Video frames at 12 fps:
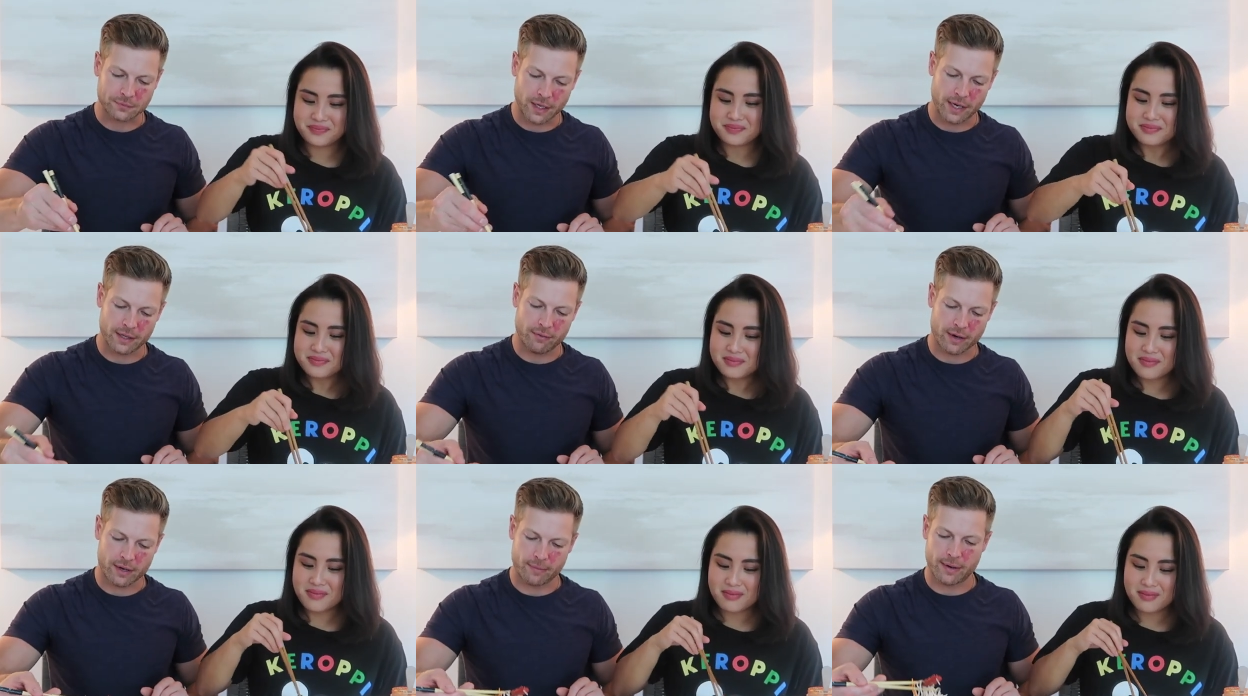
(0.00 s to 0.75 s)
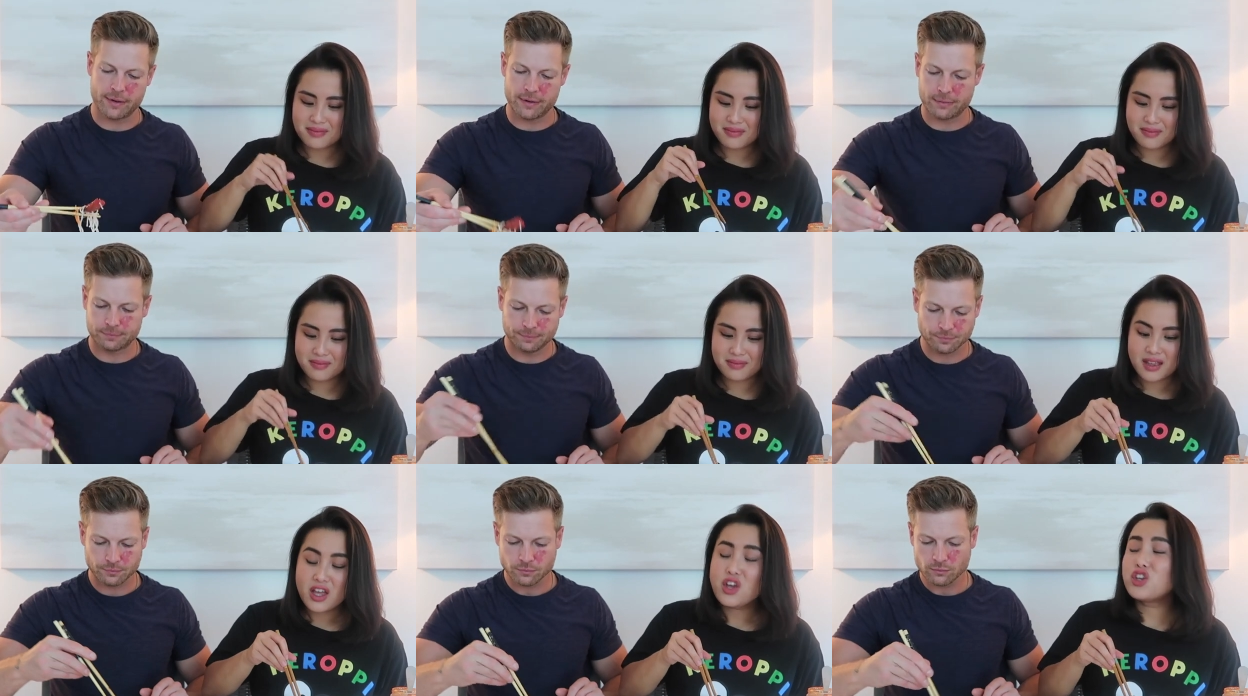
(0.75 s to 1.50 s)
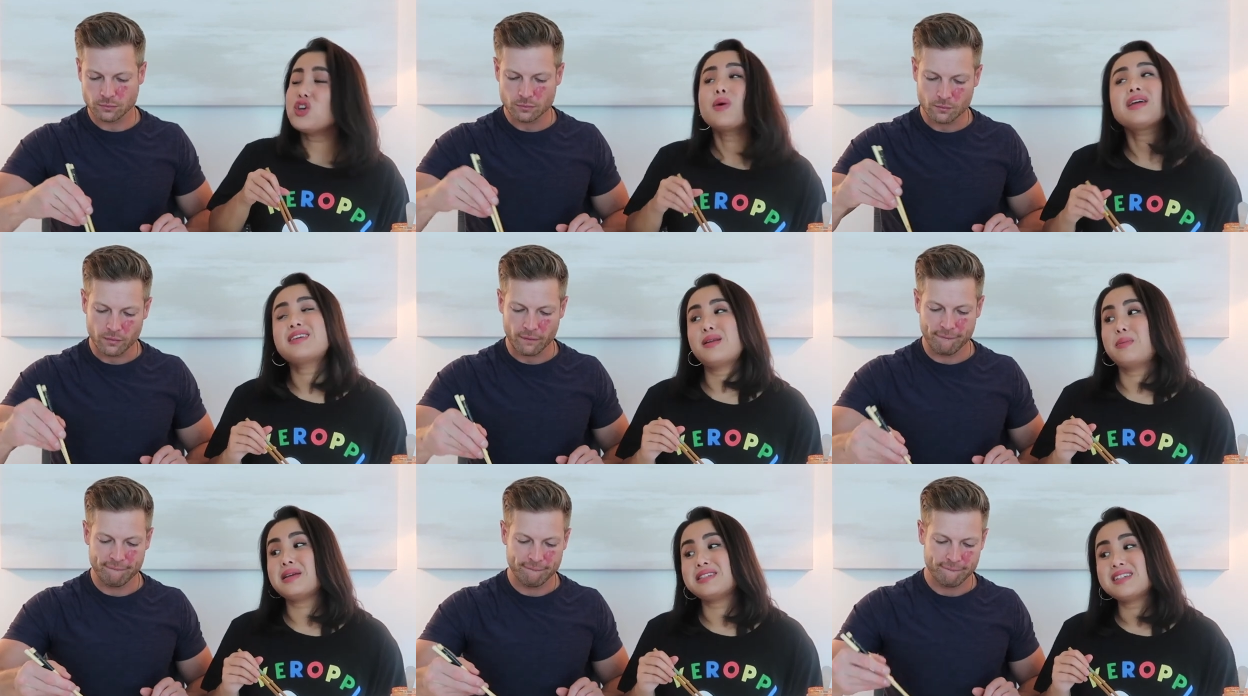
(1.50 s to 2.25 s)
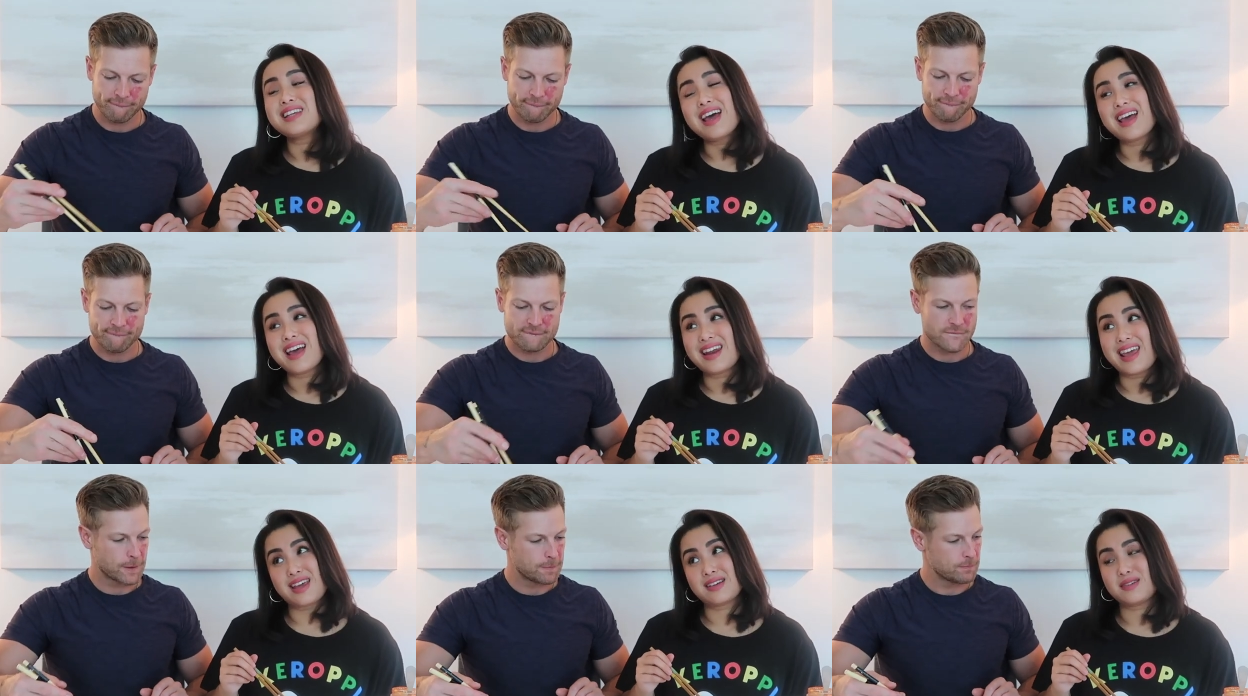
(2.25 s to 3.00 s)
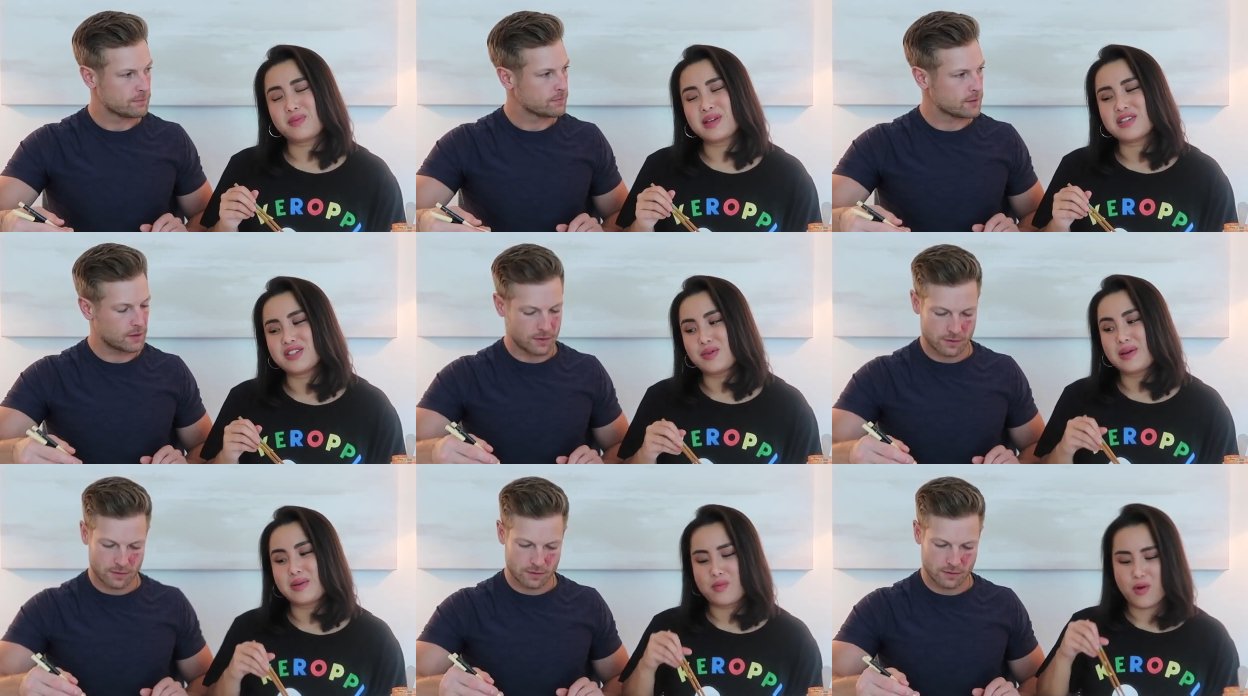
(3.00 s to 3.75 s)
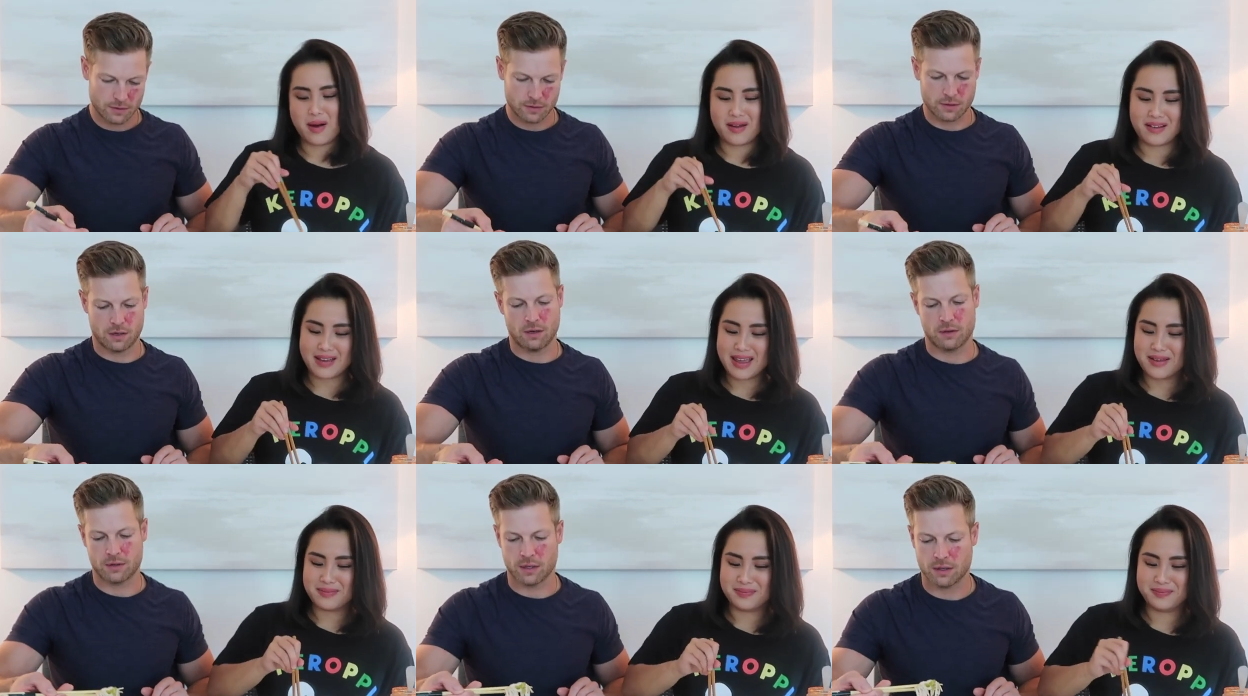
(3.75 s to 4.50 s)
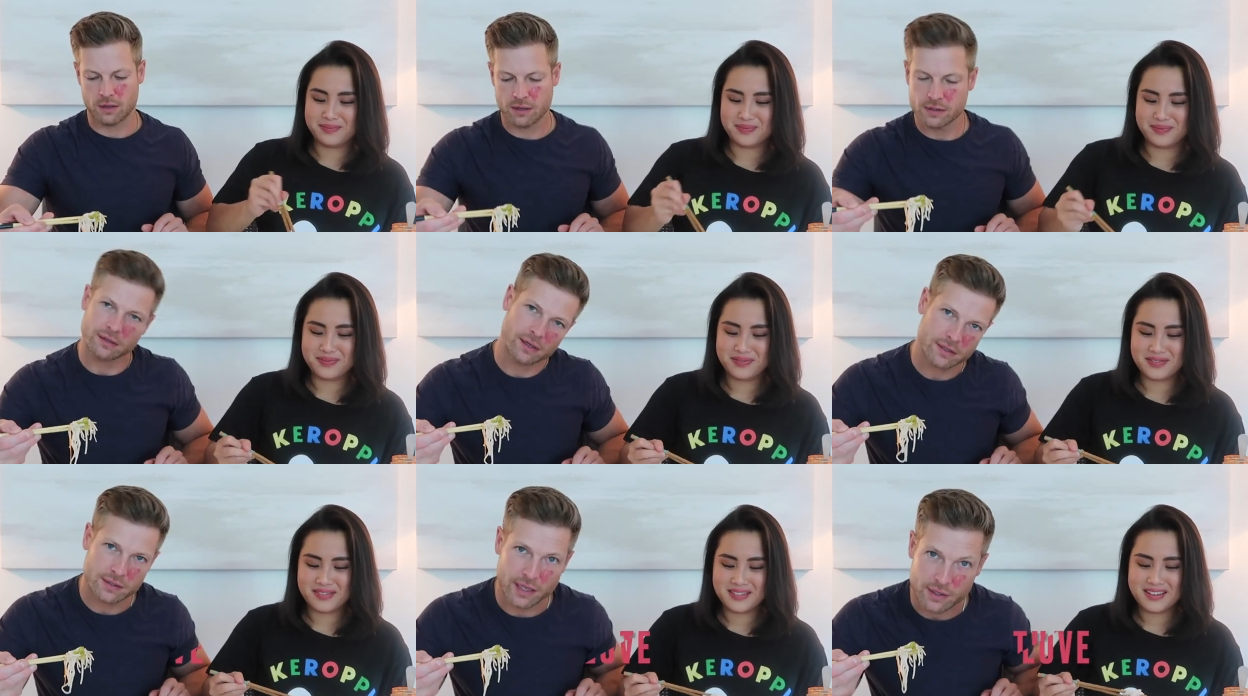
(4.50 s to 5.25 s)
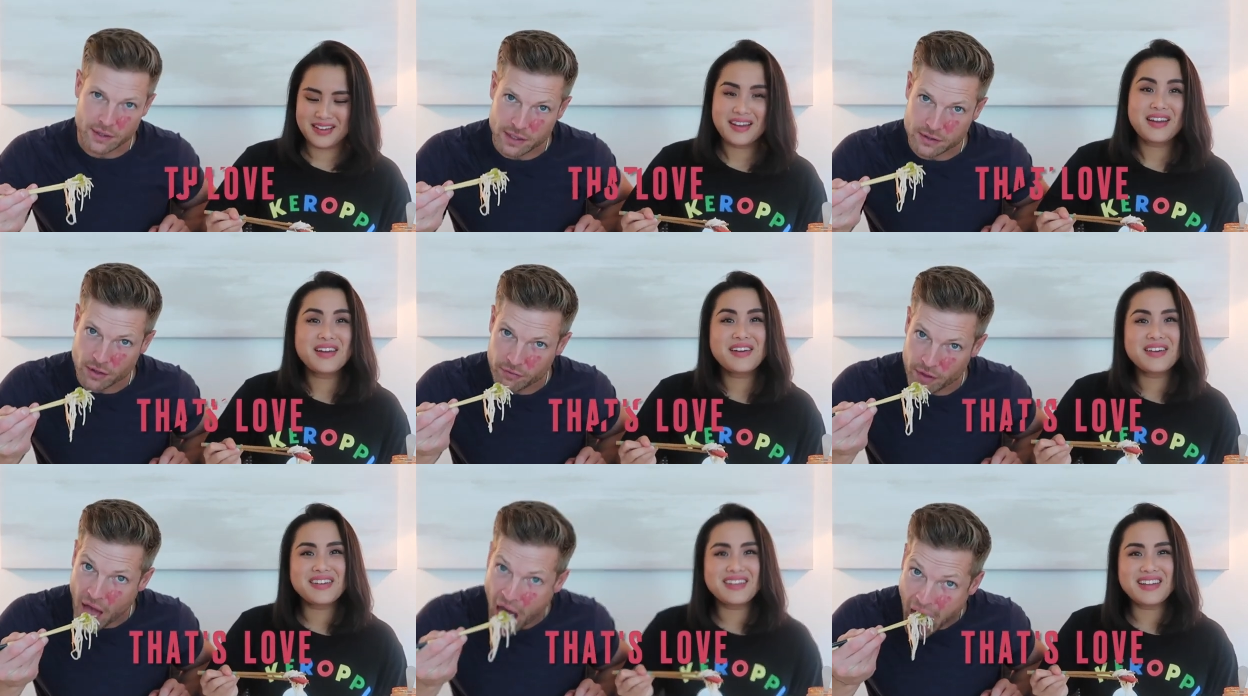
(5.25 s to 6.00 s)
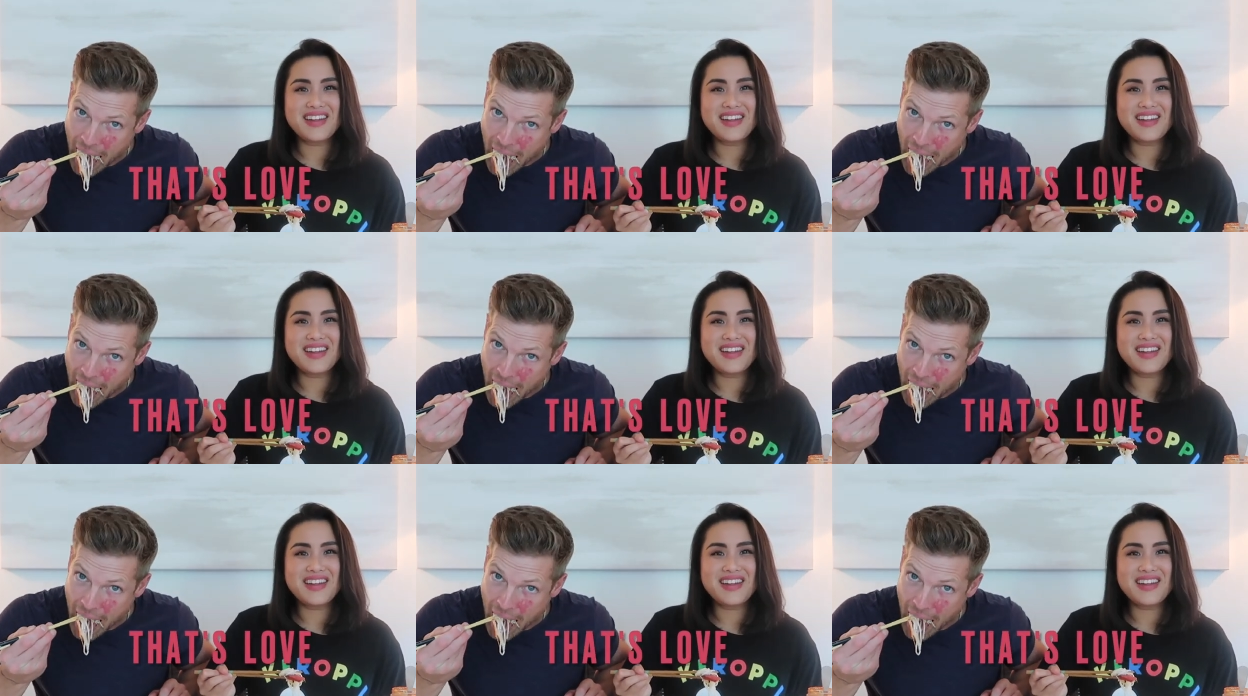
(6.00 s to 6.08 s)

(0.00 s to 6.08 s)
Speaker 1: Highly recommended.
Speaker 2: You had ten pieces. I had eight because you eat more.
Speaker 1: Oh, thank you. Isn't that's that, that's love that.